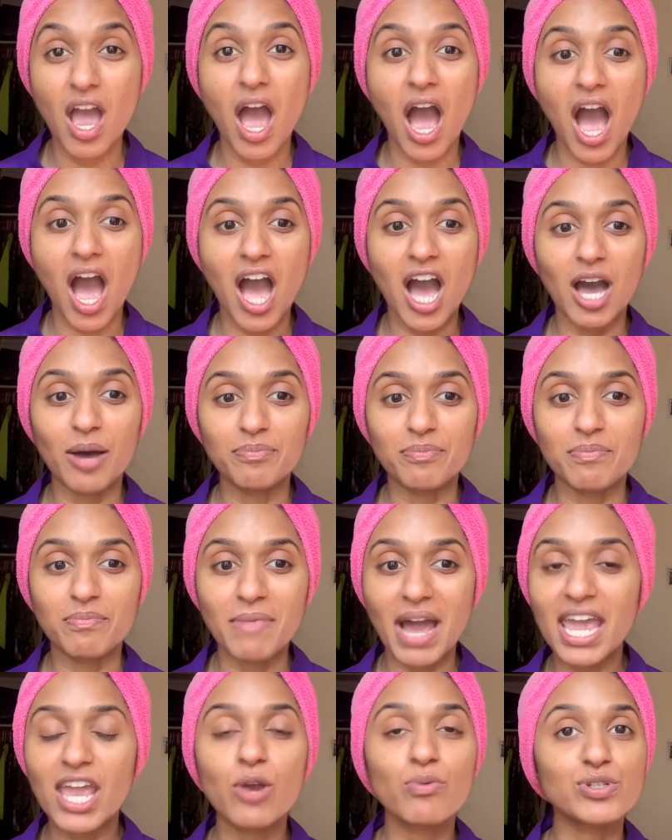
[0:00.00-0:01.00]

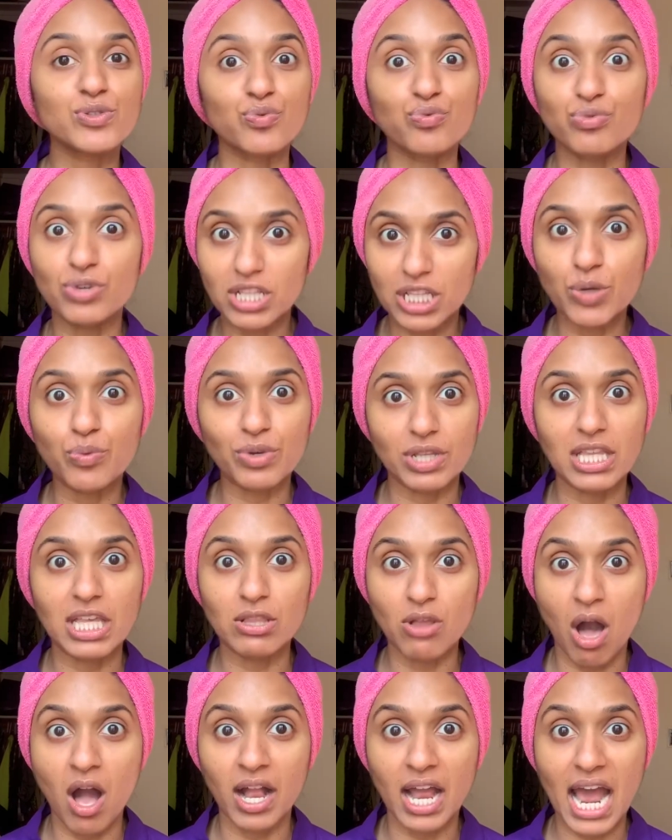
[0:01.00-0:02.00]
My hair was really
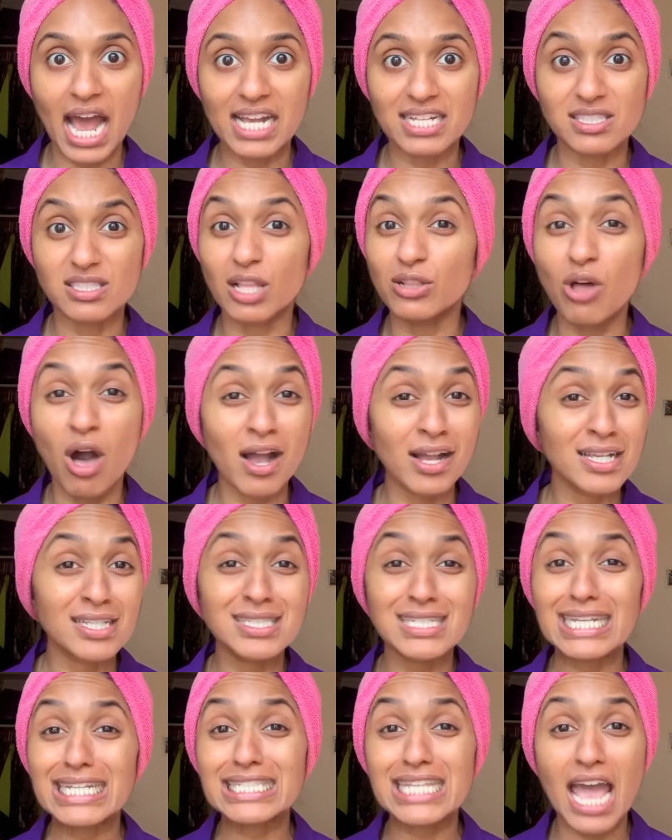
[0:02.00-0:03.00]
long, guys. The longest
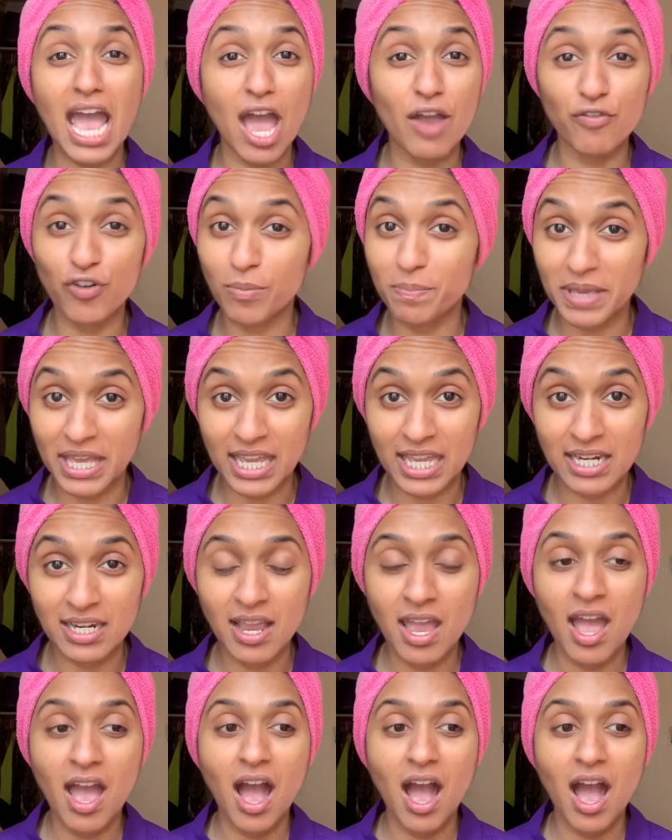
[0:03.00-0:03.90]
it's ever been.